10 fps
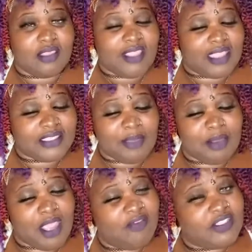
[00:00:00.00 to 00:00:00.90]
that type
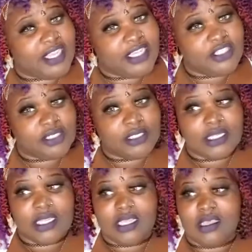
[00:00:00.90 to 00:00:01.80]
of conversation.
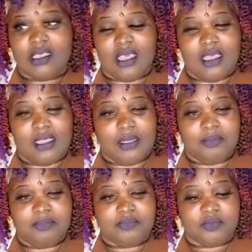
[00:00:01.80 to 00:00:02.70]

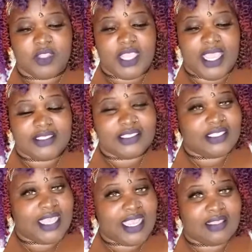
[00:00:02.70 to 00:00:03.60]
And to
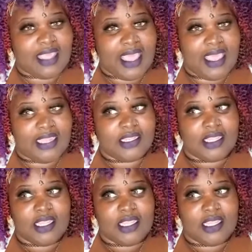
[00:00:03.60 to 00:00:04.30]
say that